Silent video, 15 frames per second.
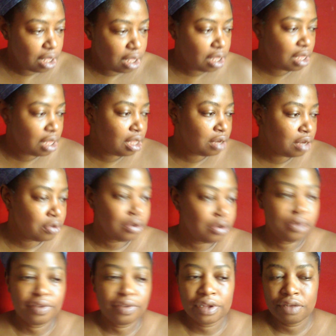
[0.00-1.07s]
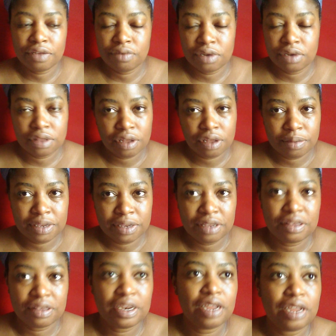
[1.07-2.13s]
I don't know if I'll give you another
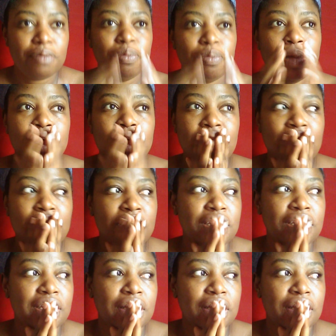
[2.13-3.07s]
update today, but I